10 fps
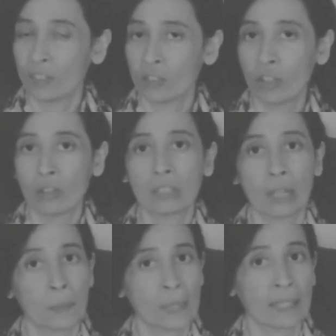don't
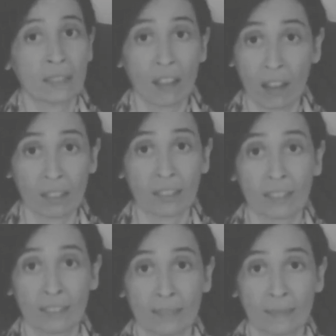upset God.
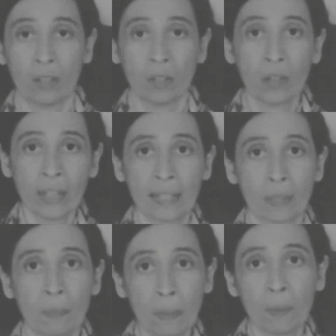So
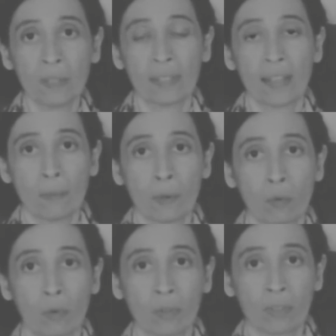yes, people in the
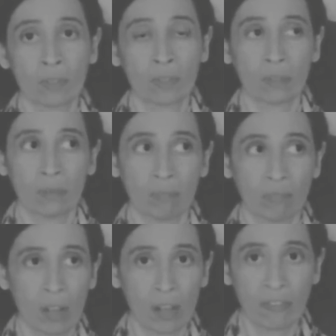Arabic world
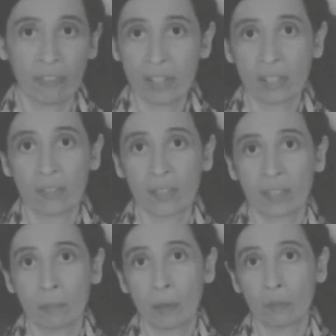are very
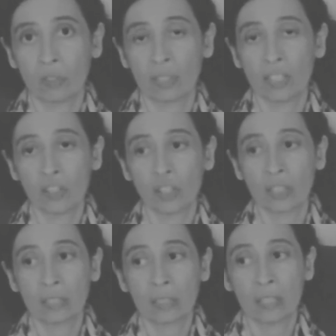strict about
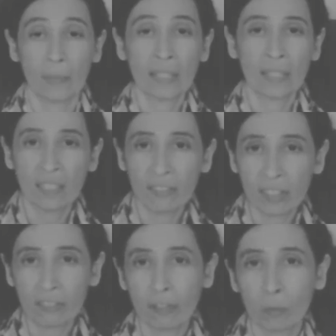religion. It's
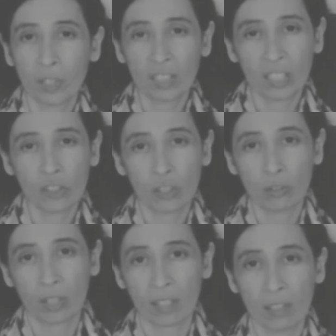different from one religion
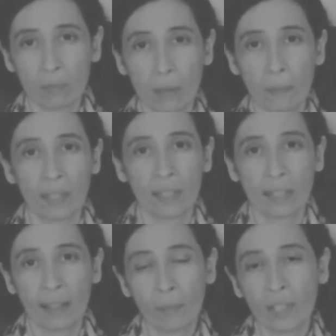to another. Maybe the
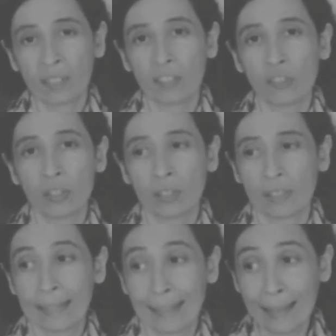Islamic religion
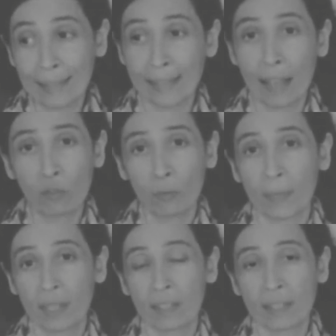stands out
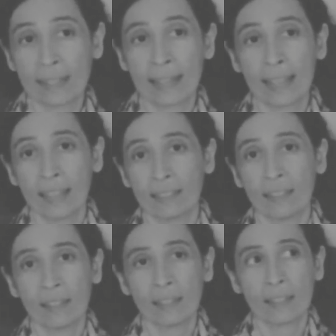because
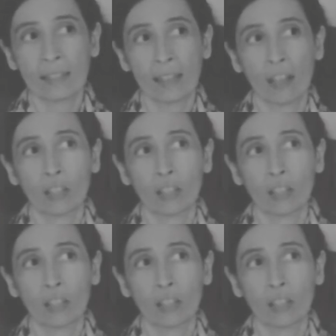there is a